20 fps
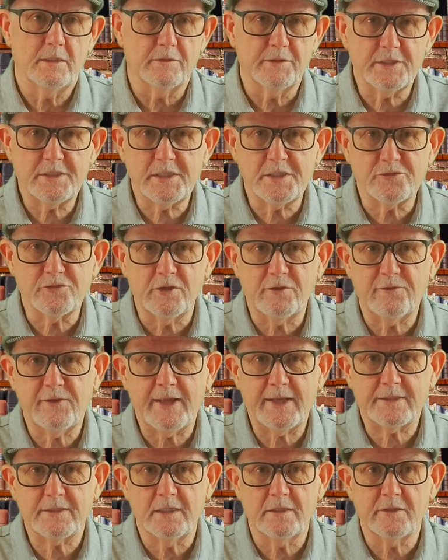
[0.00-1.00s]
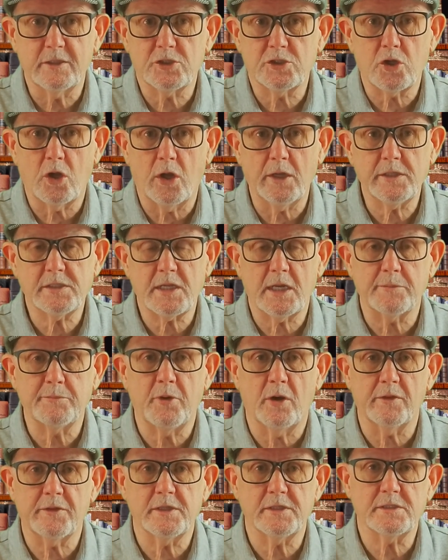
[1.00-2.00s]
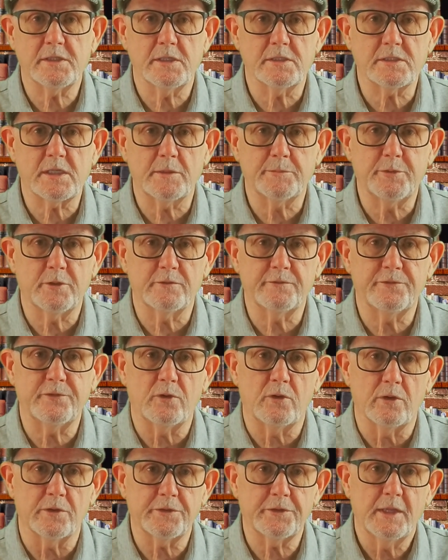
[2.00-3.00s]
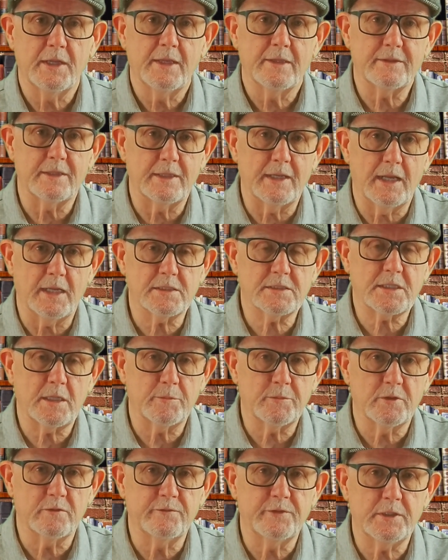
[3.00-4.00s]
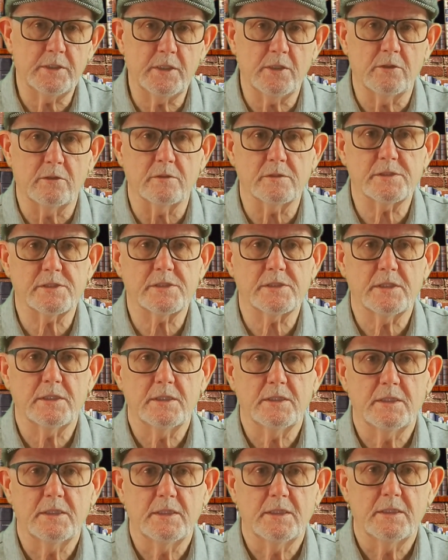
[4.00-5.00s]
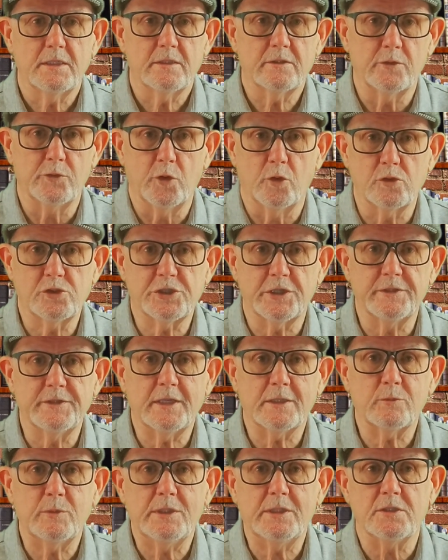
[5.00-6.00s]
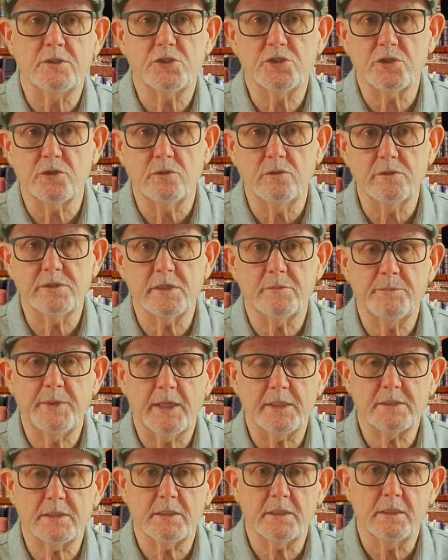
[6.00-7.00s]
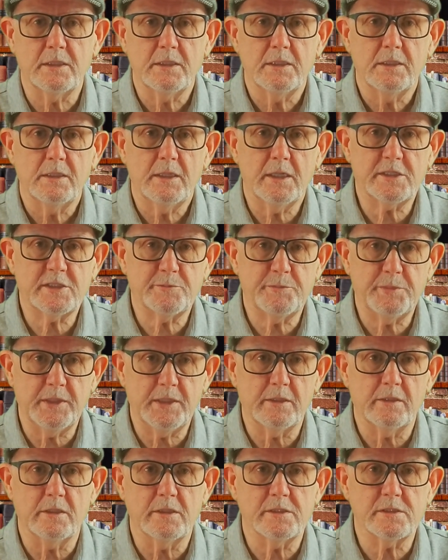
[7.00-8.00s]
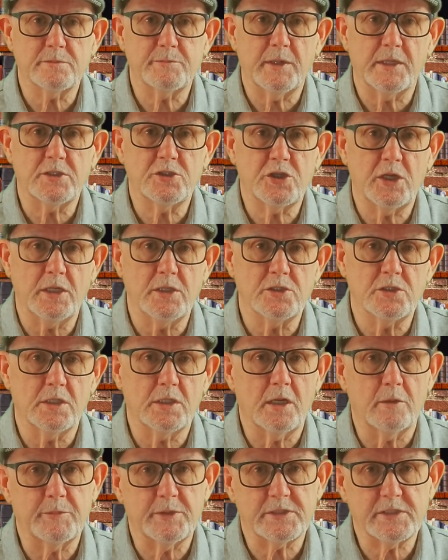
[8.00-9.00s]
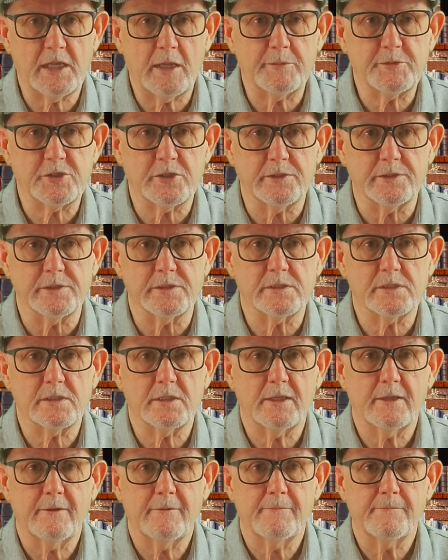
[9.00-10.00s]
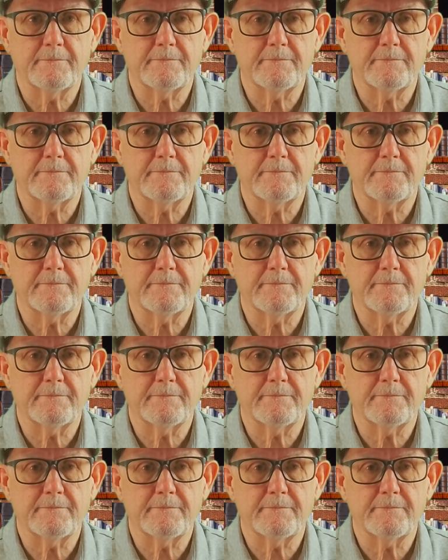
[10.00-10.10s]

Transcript: Now, this is reflecting the choice hypothesis I put forth the last couple of videos. The notion that we can choose a better experience by changing our perceptions.